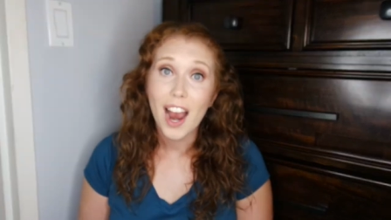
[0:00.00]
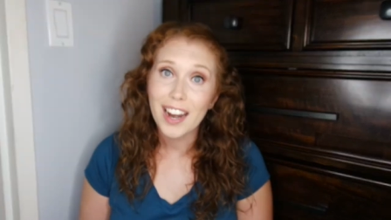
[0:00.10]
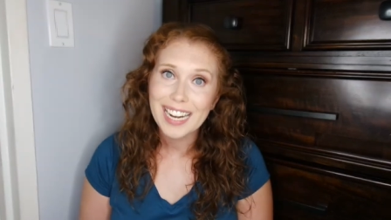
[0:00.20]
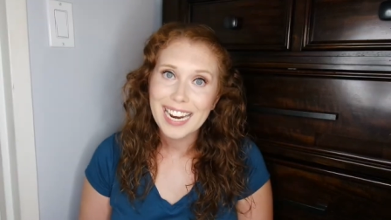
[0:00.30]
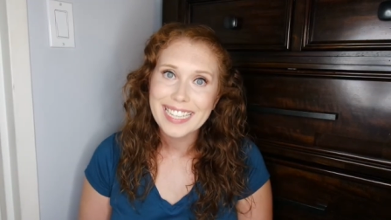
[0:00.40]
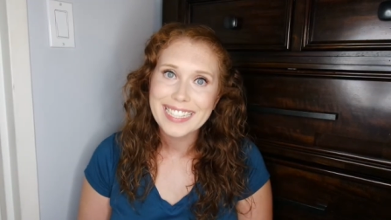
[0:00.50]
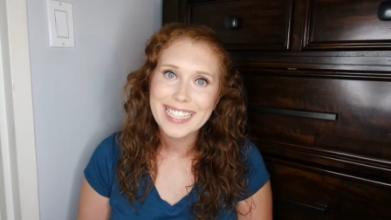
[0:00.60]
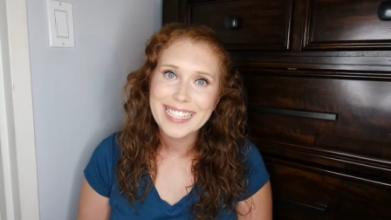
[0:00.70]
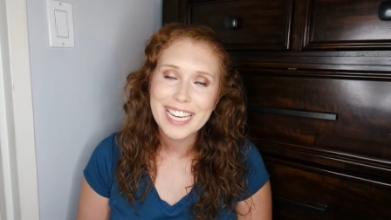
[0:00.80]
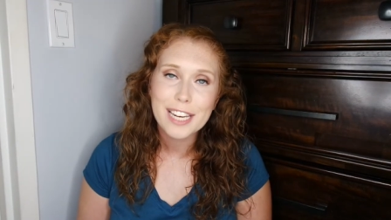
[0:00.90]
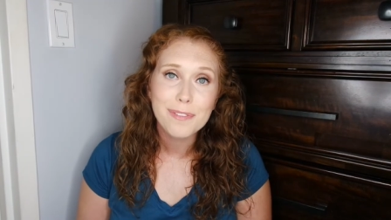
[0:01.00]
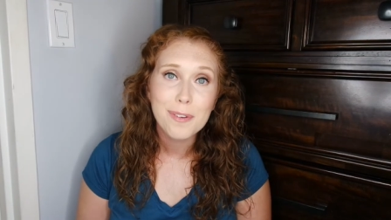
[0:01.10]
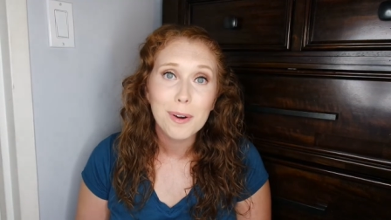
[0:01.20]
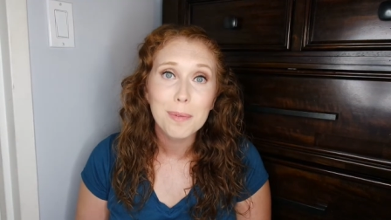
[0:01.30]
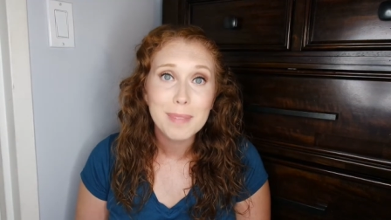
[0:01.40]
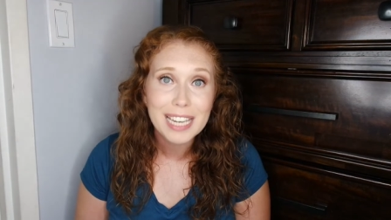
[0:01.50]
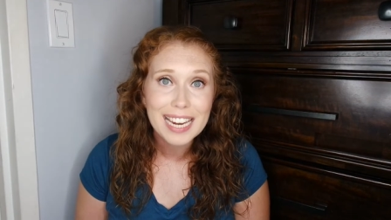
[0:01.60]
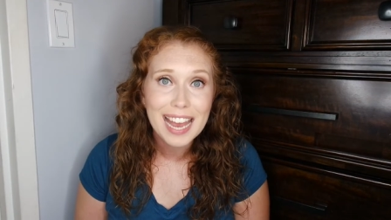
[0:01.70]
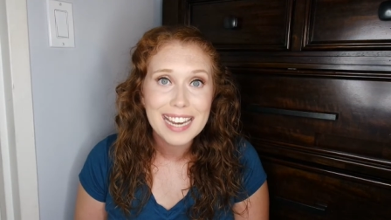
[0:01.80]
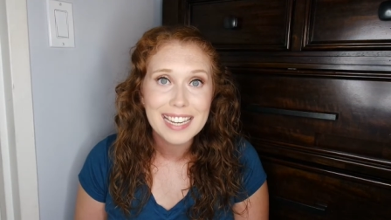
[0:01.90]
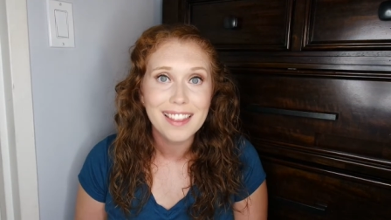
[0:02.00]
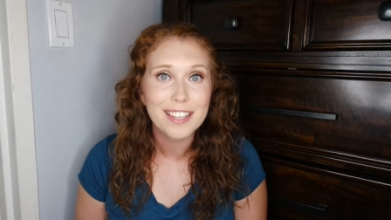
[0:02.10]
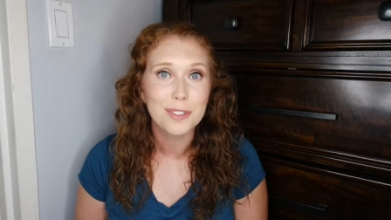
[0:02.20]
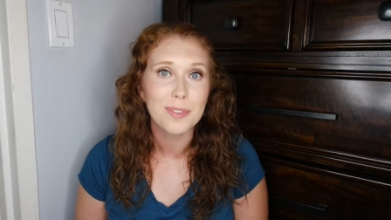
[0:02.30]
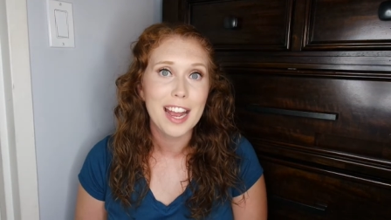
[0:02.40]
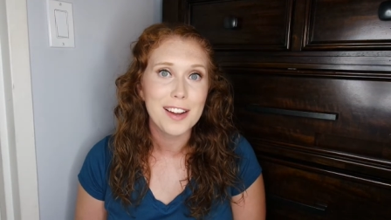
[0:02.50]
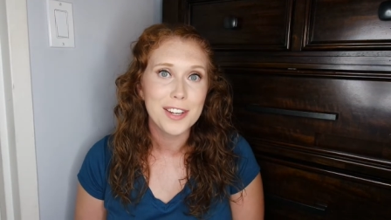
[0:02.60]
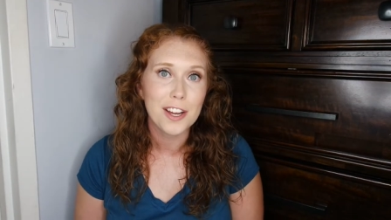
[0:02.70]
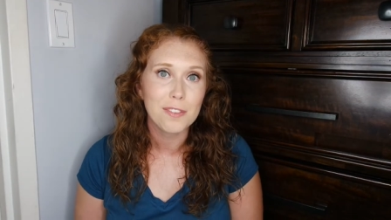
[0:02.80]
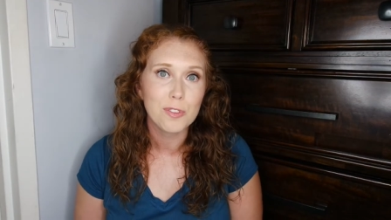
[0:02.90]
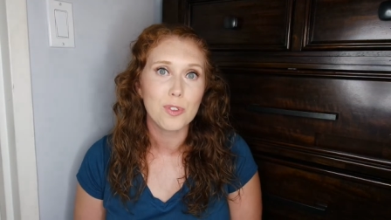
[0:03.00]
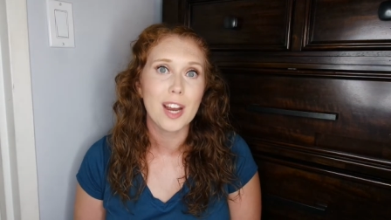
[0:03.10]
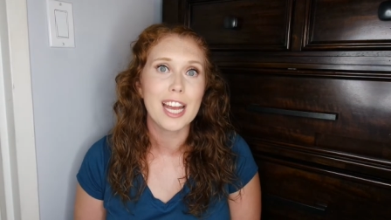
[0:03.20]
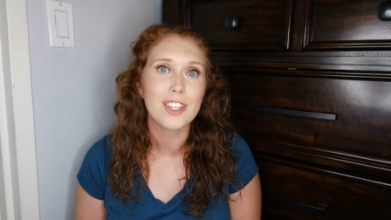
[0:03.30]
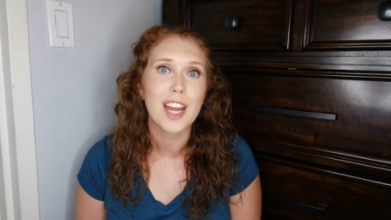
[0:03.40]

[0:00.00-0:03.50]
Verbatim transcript: All right, guys, that's it for me and this round of trash.